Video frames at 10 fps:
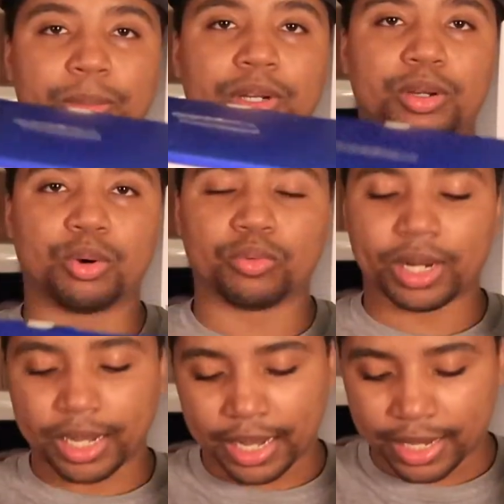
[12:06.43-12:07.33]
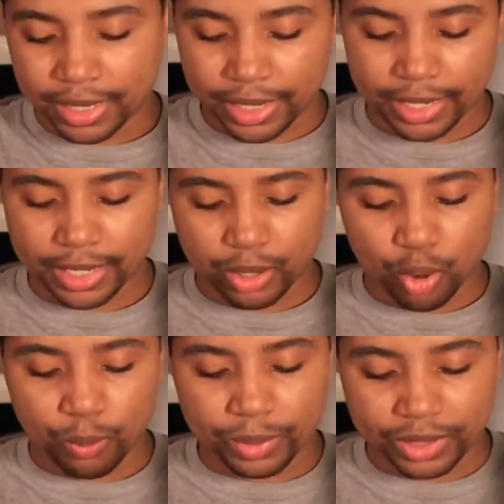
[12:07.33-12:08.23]
I'm gonna go right ahead and
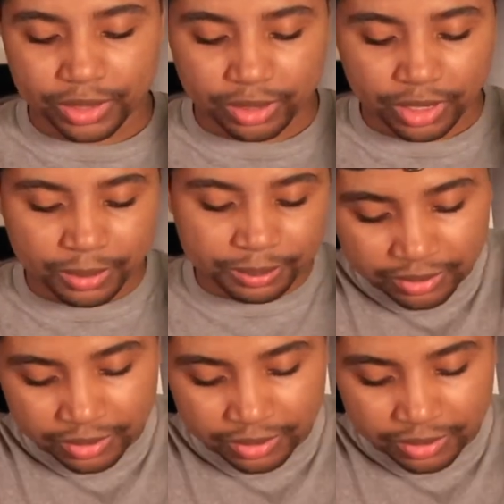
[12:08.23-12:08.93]
open this up.